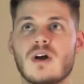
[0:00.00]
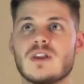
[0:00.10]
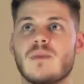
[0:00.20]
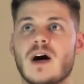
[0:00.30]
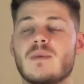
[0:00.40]
the
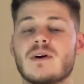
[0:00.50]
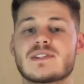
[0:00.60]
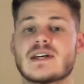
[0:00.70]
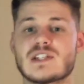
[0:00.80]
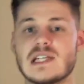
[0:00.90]
buy box
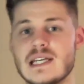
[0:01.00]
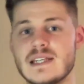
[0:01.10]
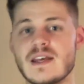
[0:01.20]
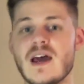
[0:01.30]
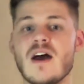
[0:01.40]
actually
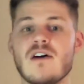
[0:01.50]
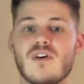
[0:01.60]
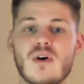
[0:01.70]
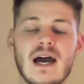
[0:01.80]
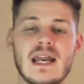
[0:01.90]
is
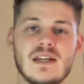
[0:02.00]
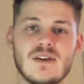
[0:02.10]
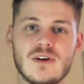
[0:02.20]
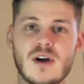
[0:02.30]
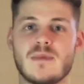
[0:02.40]
for any
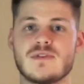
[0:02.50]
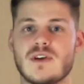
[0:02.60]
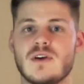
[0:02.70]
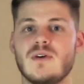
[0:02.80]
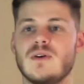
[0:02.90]
newcomers
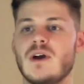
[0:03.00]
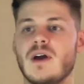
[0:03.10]
who